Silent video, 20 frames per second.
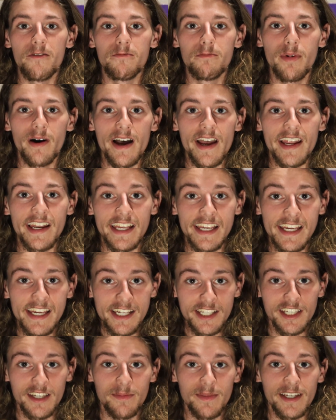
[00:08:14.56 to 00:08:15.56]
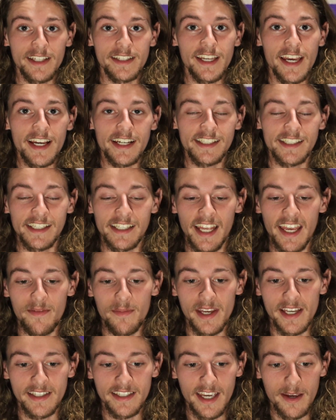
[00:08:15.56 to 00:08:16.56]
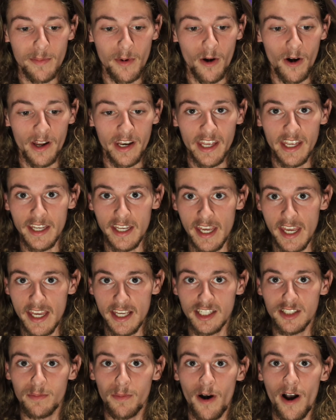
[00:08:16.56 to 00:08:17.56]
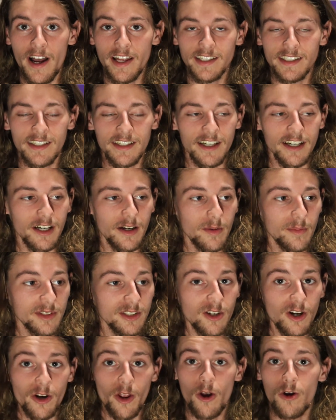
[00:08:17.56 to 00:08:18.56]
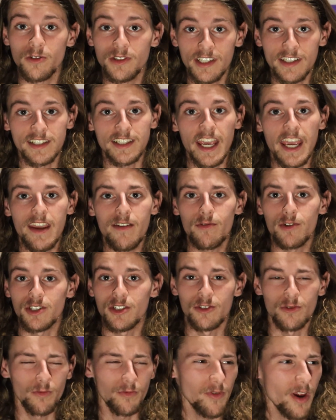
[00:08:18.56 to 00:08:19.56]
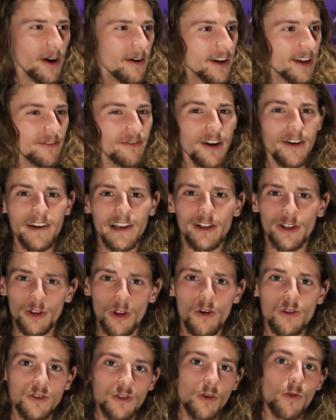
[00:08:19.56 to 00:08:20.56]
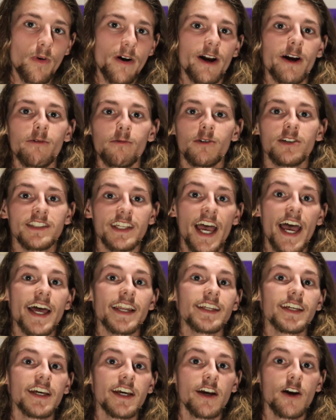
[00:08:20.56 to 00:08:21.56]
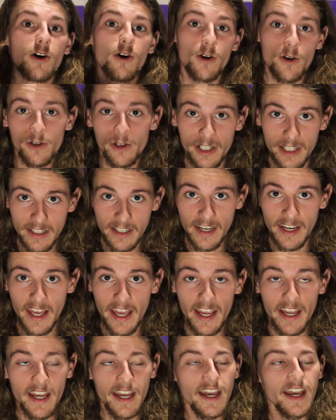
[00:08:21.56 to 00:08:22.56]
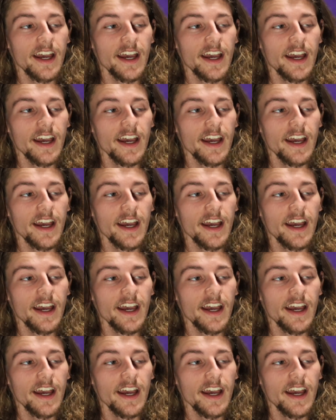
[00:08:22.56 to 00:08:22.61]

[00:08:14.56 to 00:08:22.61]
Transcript: But he sent me a text and gave me a tip on a spot. It's called Hosig's Cave, which is very, very close to where I was at earlier today.